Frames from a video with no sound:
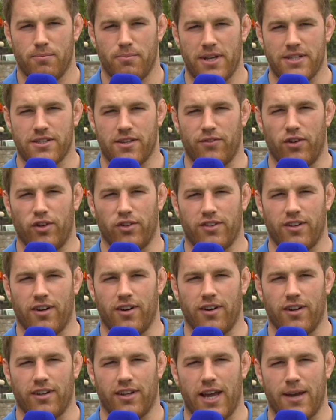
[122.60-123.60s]
Best of luck to
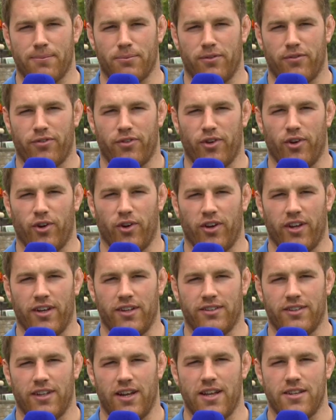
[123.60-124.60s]
Ireland captain
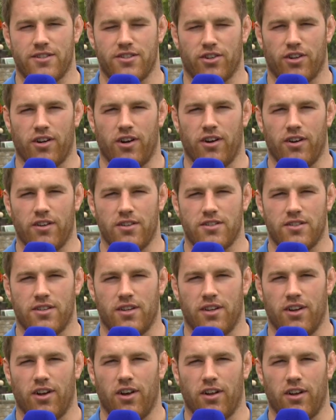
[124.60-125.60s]
Fiona, the Leinster girls
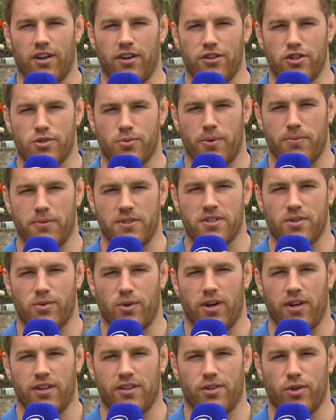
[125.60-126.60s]
and all Irish women's
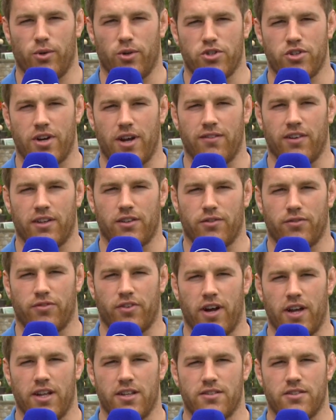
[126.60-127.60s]
squad who are travelling to
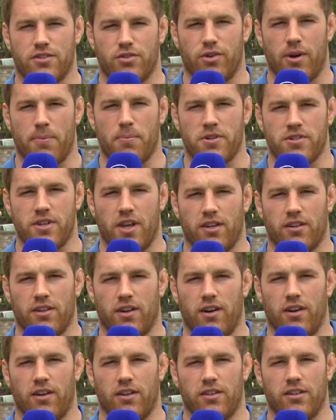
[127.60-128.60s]
France to represent
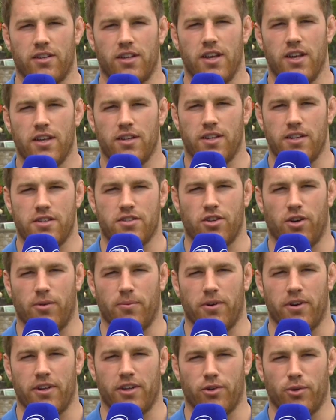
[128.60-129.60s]
Ireland this
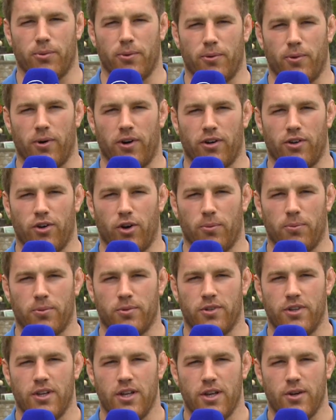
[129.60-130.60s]
summer in the Rugby World Cup.
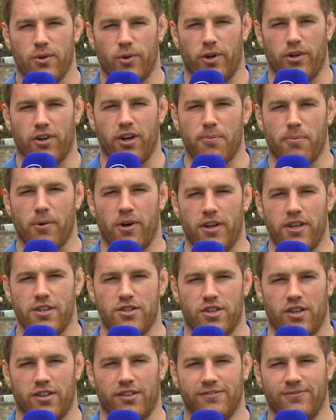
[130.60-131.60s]
We are right
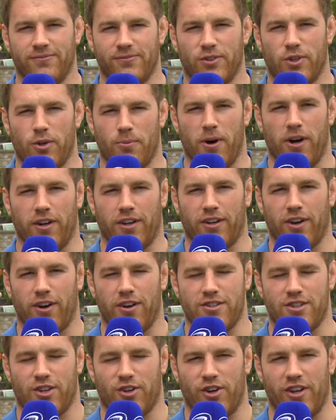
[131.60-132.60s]
behind you. Come on the
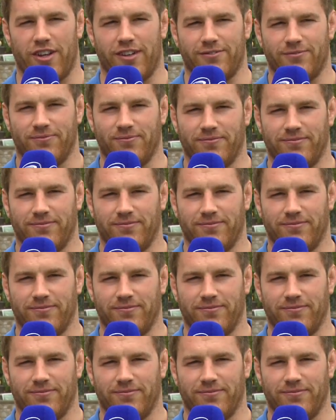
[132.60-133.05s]
girls in green.